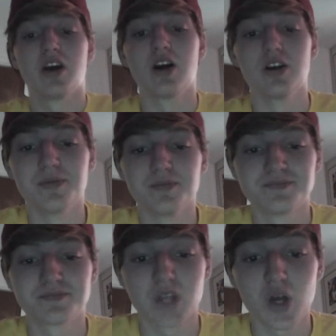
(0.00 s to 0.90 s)

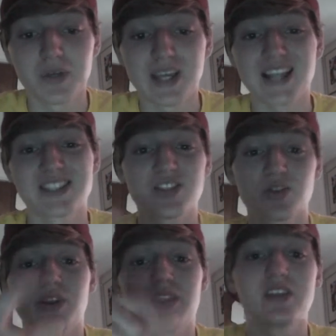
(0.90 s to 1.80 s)
Hope you guys
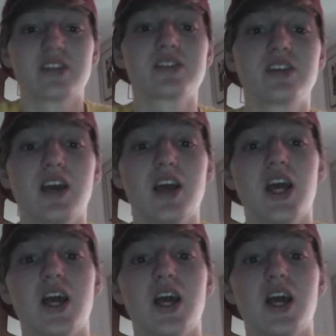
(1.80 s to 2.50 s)
enjoyed this.